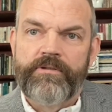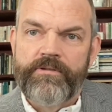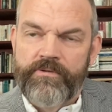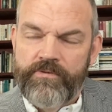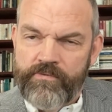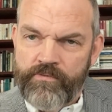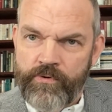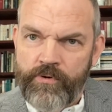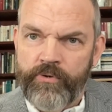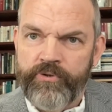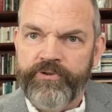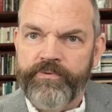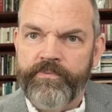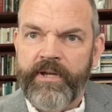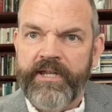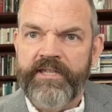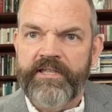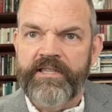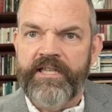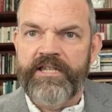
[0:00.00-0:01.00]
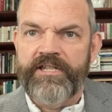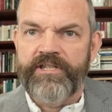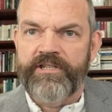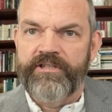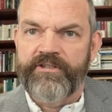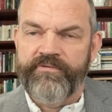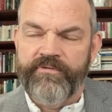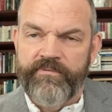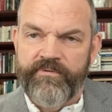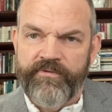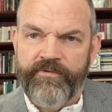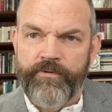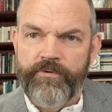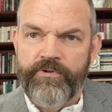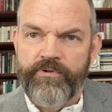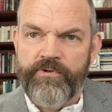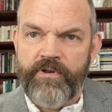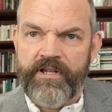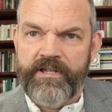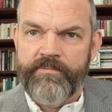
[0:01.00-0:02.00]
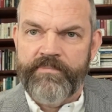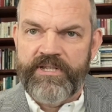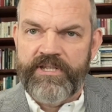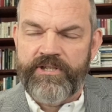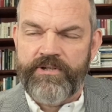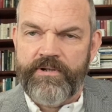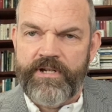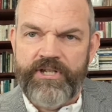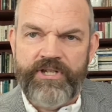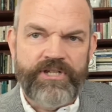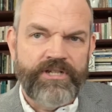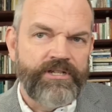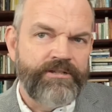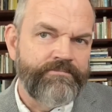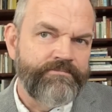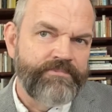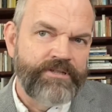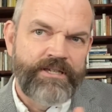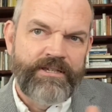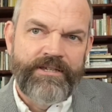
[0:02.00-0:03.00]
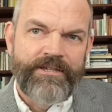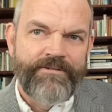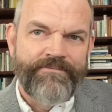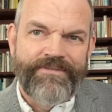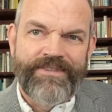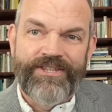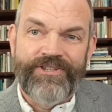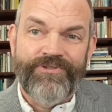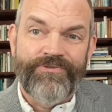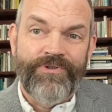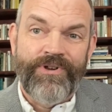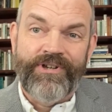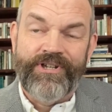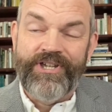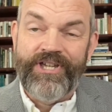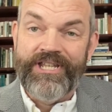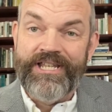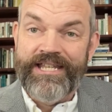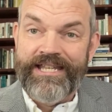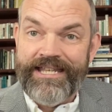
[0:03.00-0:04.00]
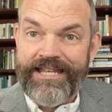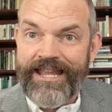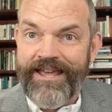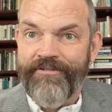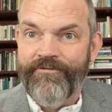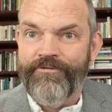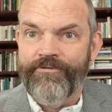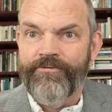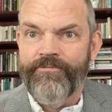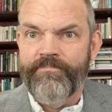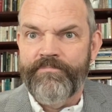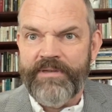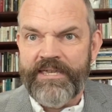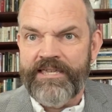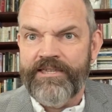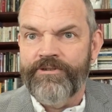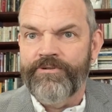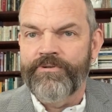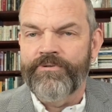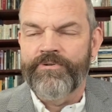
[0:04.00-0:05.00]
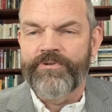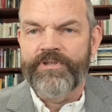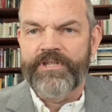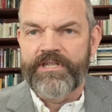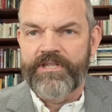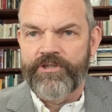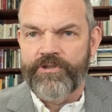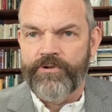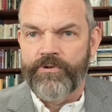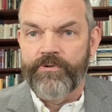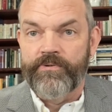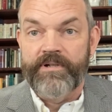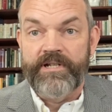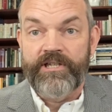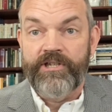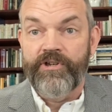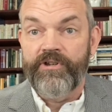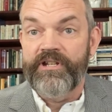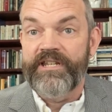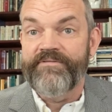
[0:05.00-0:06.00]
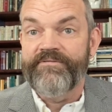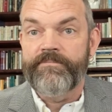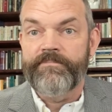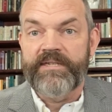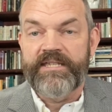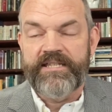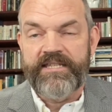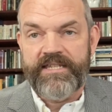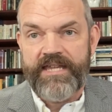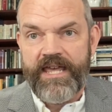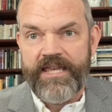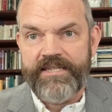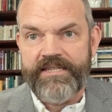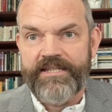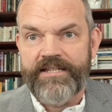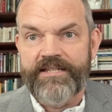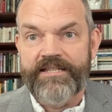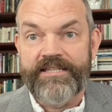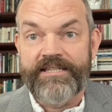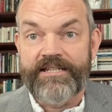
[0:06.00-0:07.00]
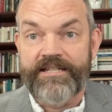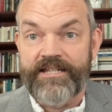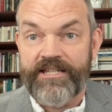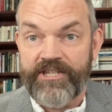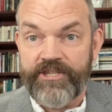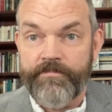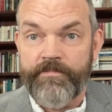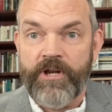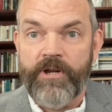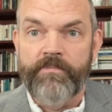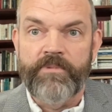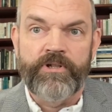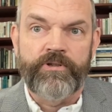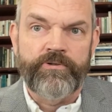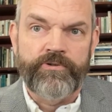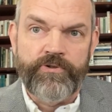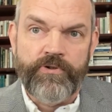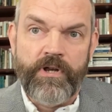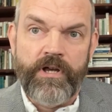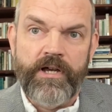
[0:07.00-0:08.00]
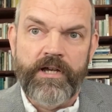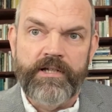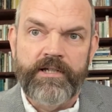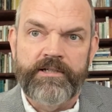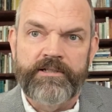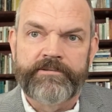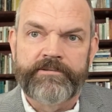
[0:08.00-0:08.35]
rules and regulations from the Food and Drug Administration, this drug could never be used in children. It couldn't even be tested as an experimental drug.